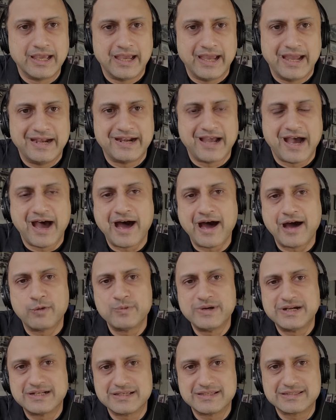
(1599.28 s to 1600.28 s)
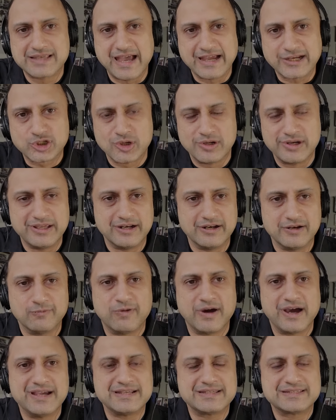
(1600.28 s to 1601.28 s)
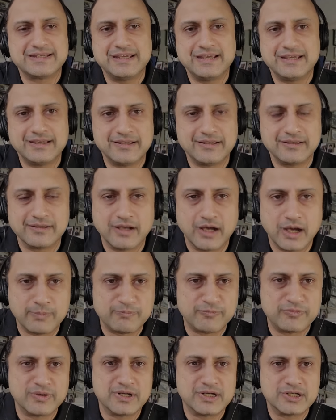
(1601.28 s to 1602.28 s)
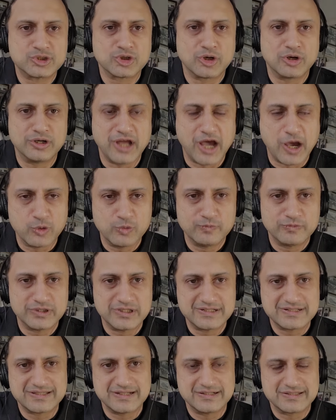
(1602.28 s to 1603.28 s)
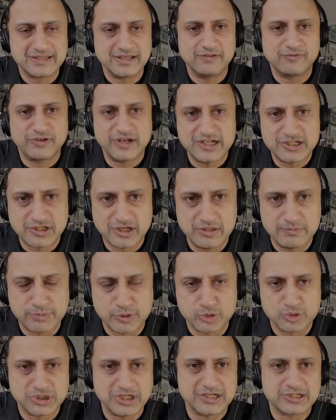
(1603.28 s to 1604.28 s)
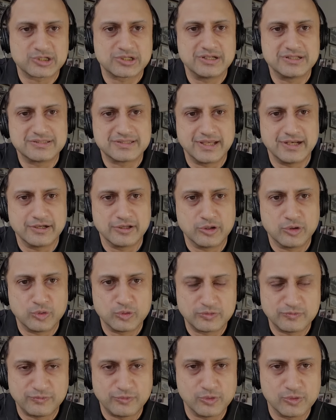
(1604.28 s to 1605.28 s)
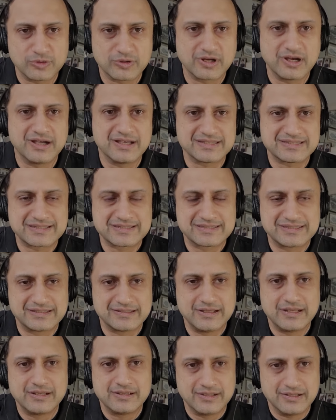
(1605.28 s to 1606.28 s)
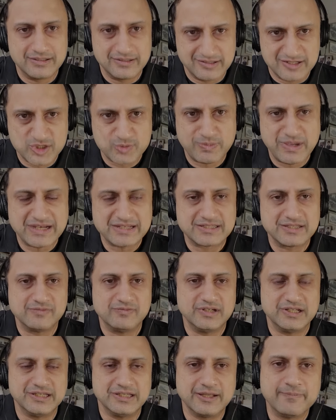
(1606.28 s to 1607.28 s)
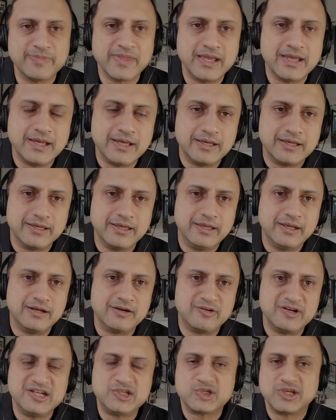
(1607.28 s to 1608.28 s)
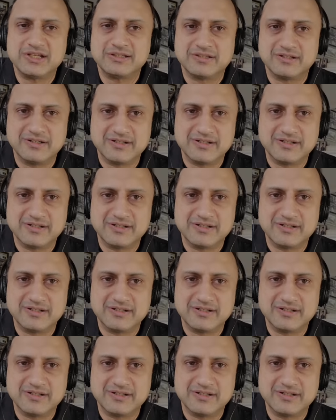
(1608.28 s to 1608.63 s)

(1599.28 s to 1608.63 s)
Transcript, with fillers: and how it is actually revising upwards or downwards its inflation projections and growth forecasts, uh, respectively, in reaching the